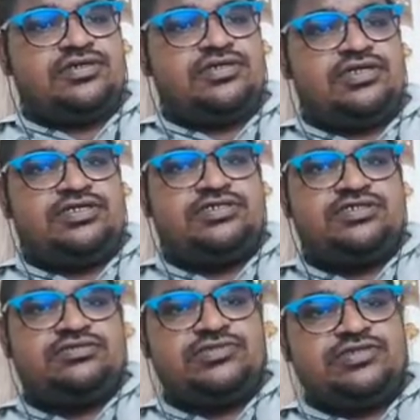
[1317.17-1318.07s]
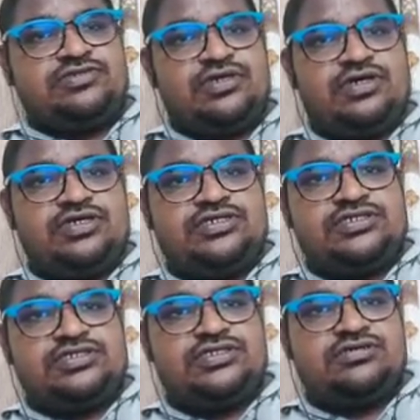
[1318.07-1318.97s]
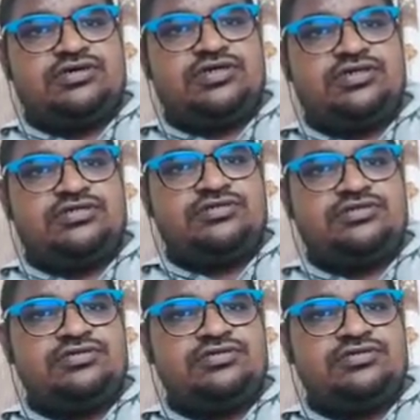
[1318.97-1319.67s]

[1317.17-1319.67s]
that is mu naught is equal to